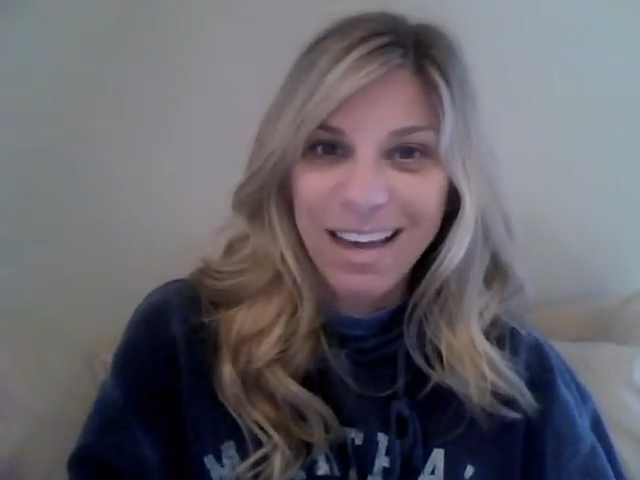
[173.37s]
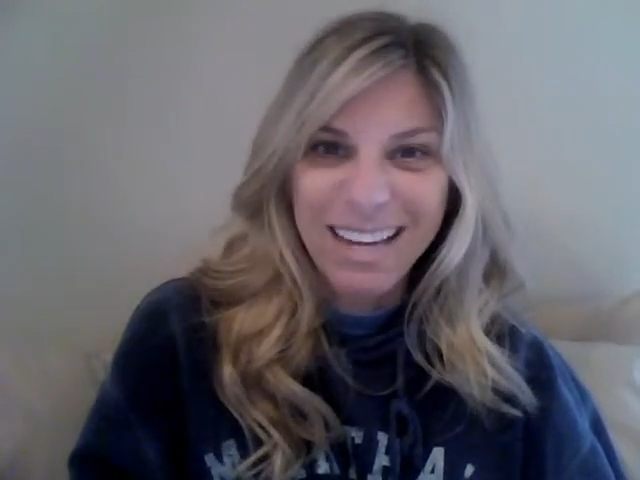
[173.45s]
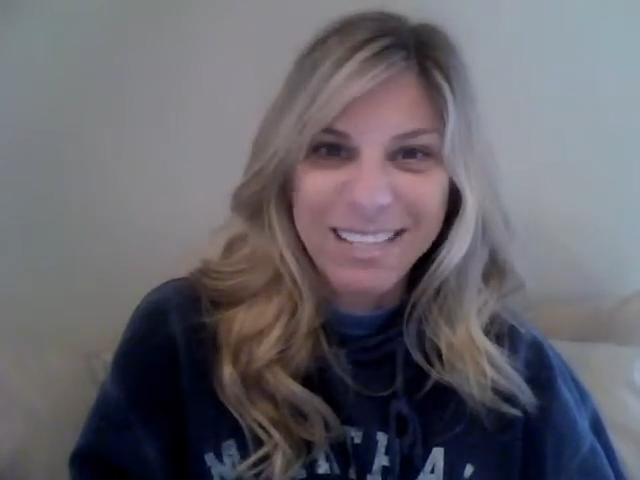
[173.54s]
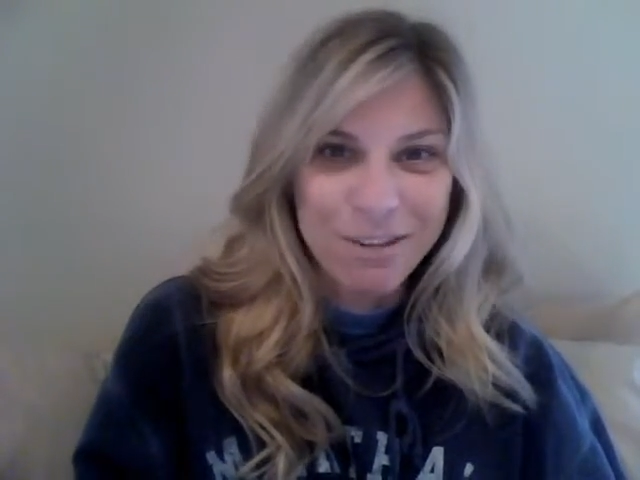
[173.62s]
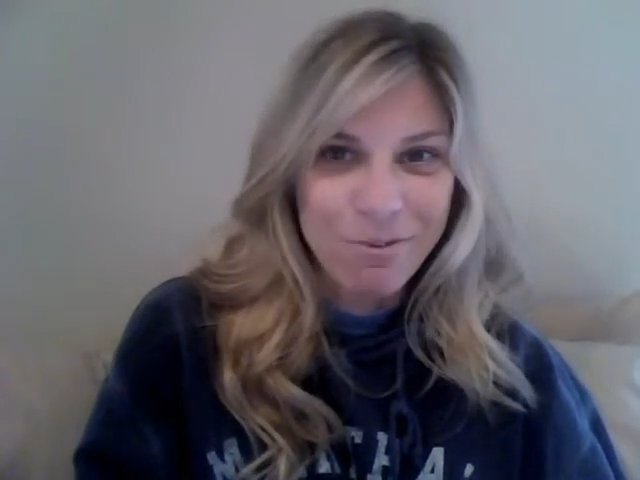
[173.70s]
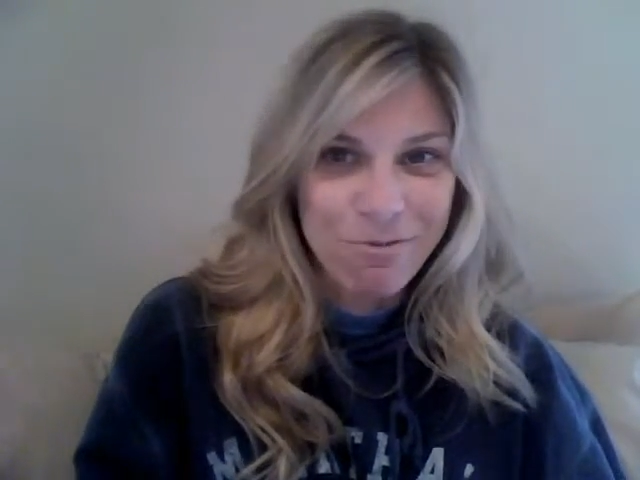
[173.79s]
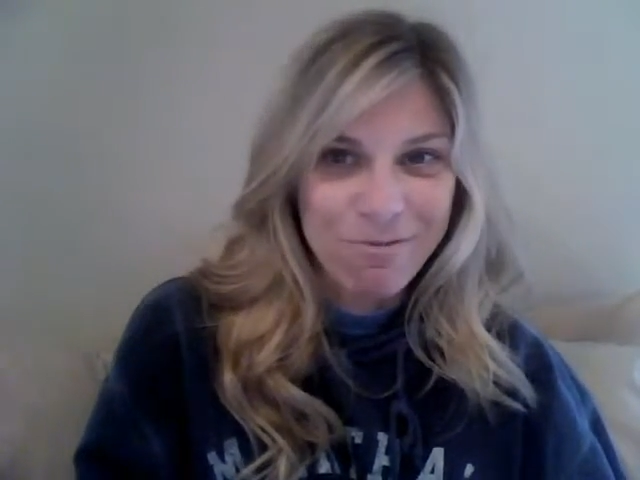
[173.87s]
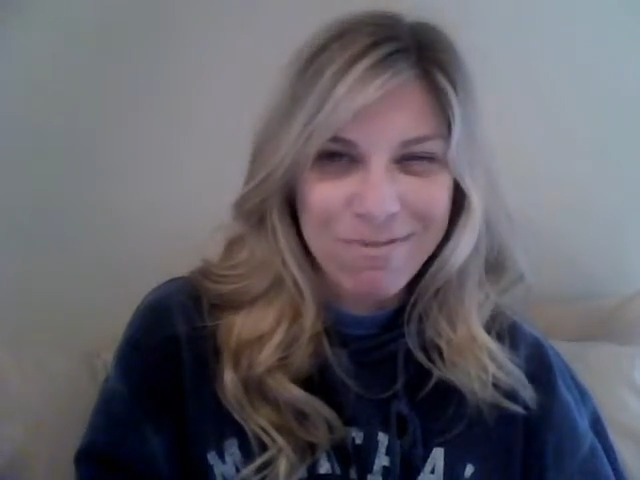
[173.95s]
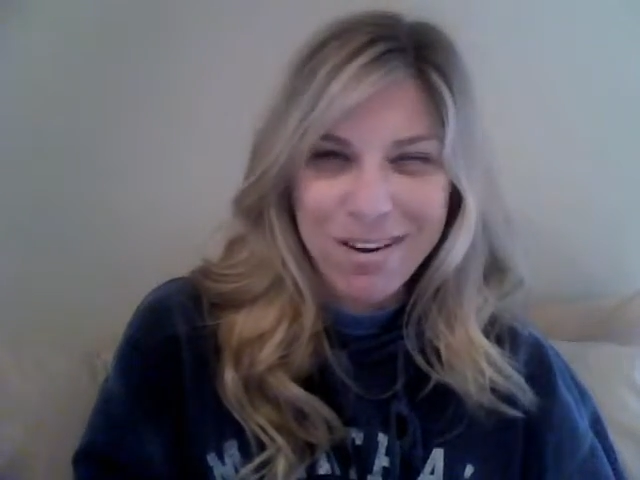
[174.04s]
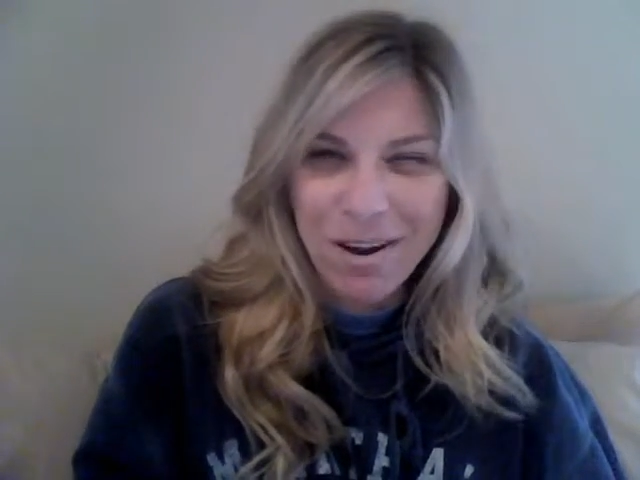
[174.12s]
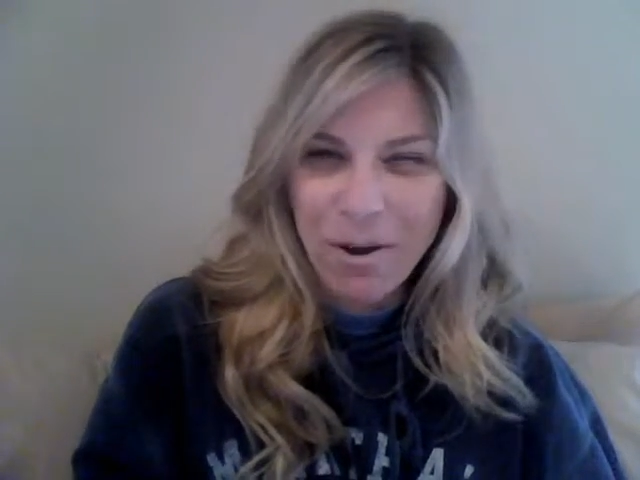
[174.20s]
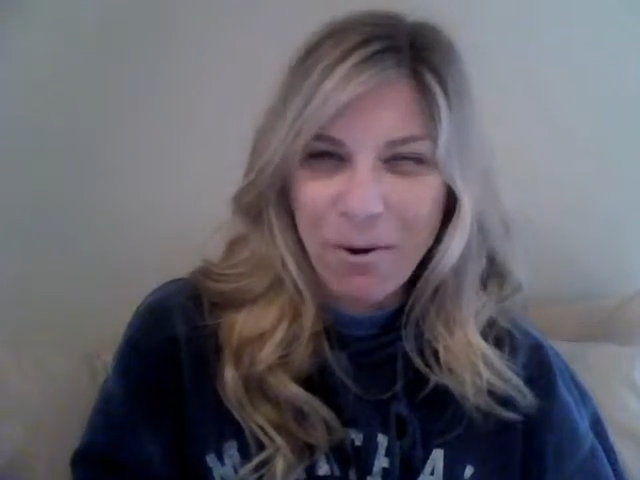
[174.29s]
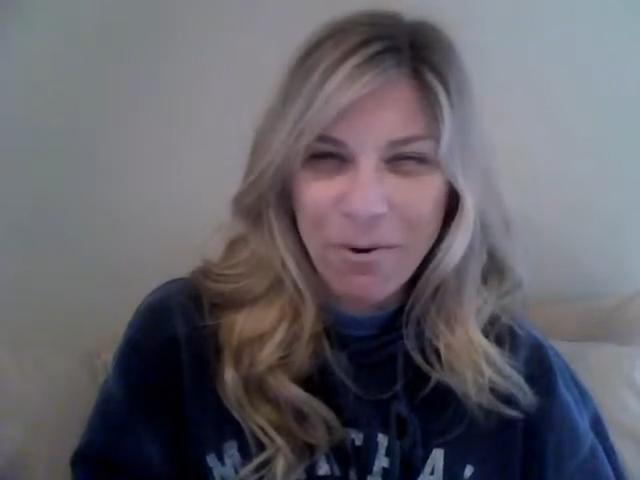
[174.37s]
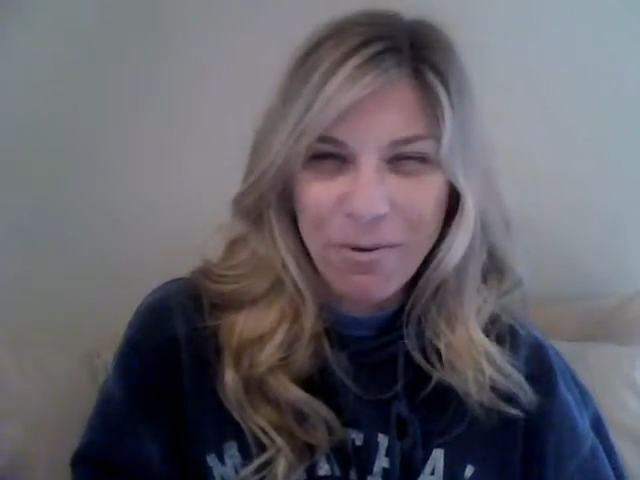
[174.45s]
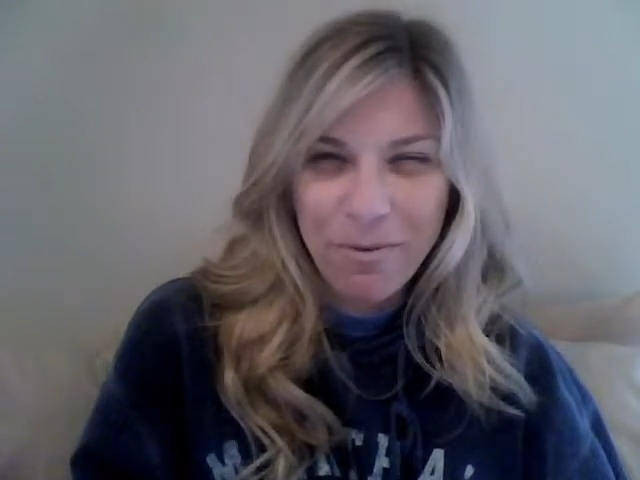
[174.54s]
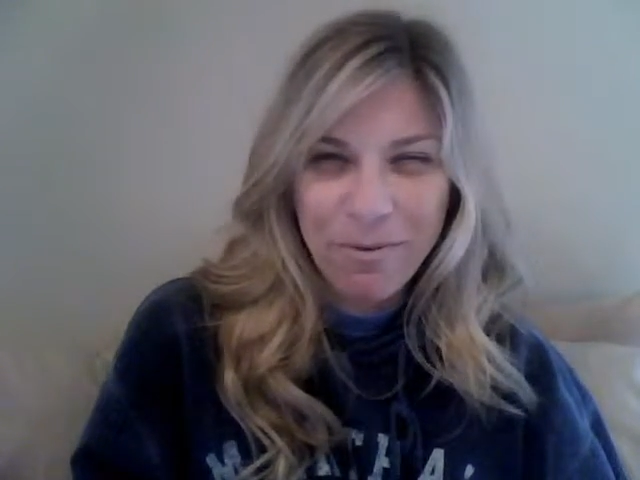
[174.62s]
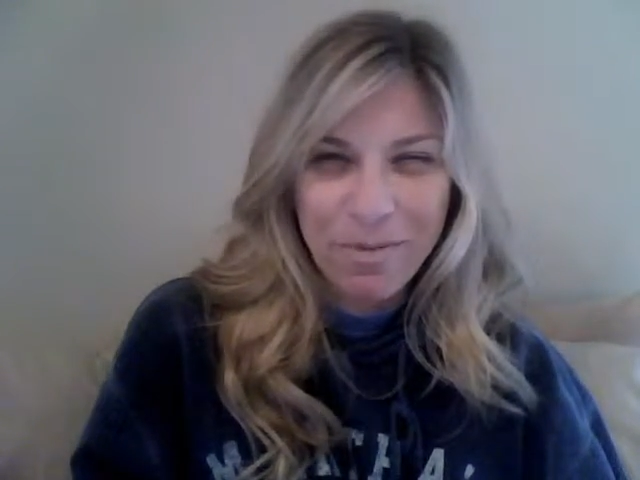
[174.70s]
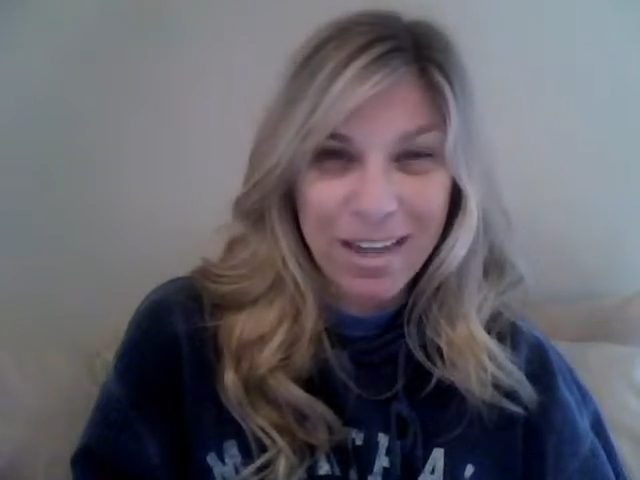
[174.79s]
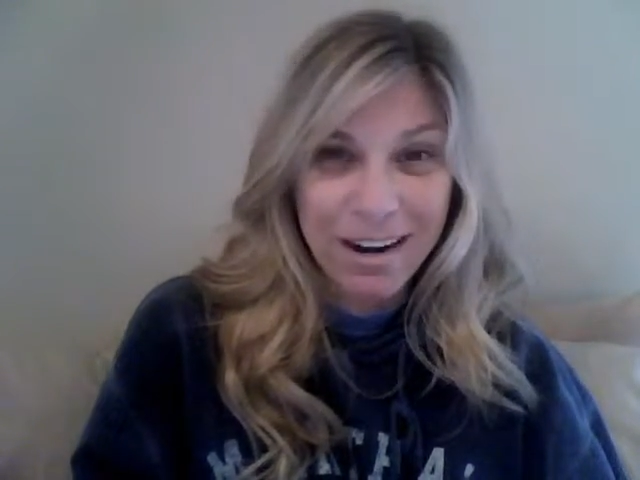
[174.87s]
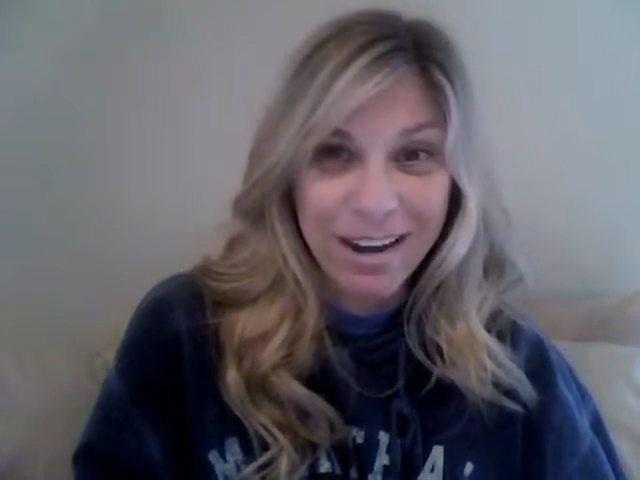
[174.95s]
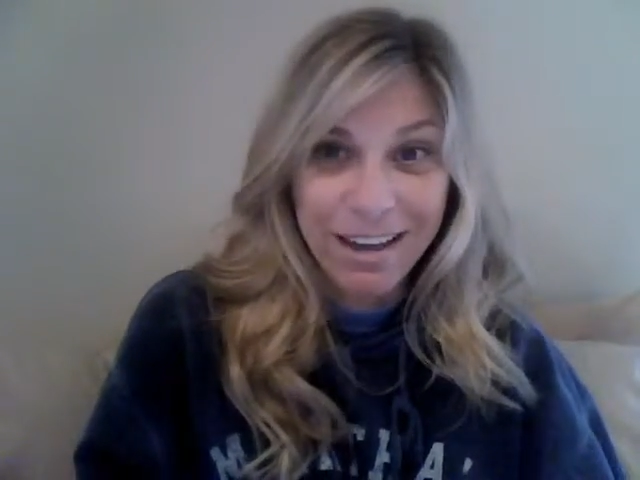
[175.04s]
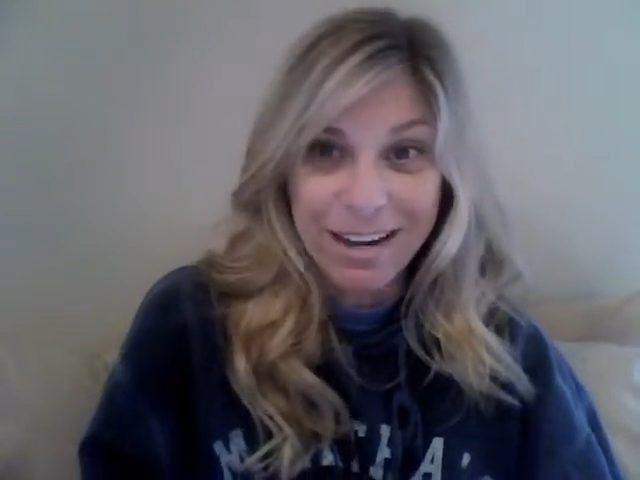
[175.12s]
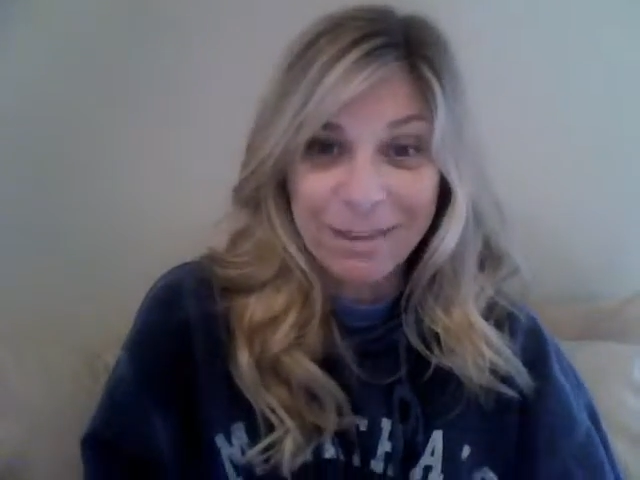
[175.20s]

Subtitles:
I don't know that I could